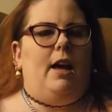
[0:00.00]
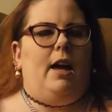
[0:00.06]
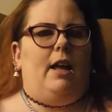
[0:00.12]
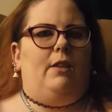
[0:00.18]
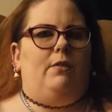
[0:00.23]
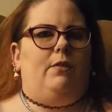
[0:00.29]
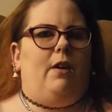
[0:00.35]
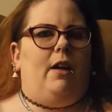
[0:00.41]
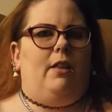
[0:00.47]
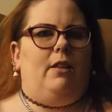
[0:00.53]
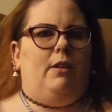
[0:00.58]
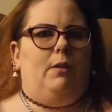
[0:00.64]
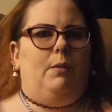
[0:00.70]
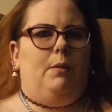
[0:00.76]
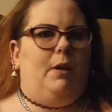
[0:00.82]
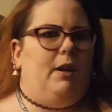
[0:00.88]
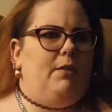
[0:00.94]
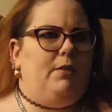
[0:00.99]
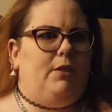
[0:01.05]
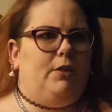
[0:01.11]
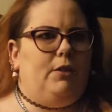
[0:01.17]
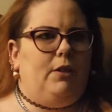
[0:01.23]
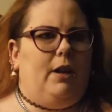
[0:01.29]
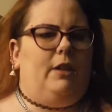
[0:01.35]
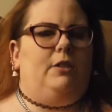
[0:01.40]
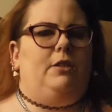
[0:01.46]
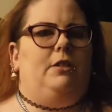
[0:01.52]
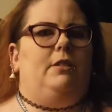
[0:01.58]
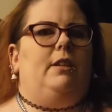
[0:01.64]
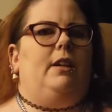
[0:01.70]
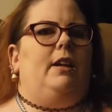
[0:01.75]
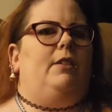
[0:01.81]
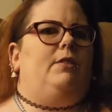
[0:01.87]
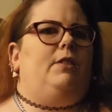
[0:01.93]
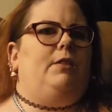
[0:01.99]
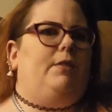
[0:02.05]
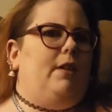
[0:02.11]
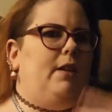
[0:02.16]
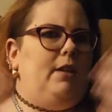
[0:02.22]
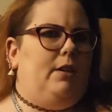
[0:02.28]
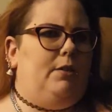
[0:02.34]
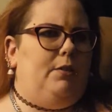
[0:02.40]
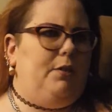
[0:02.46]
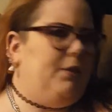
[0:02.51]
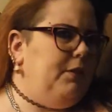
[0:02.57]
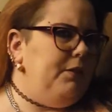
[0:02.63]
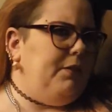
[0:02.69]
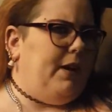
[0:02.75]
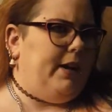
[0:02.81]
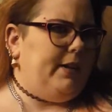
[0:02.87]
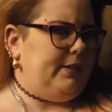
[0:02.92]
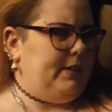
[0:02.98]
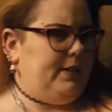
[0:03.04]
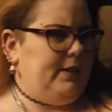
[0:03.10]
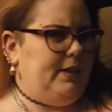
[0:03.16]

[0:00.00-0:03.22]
and follow whatever directions I have to follow for the fact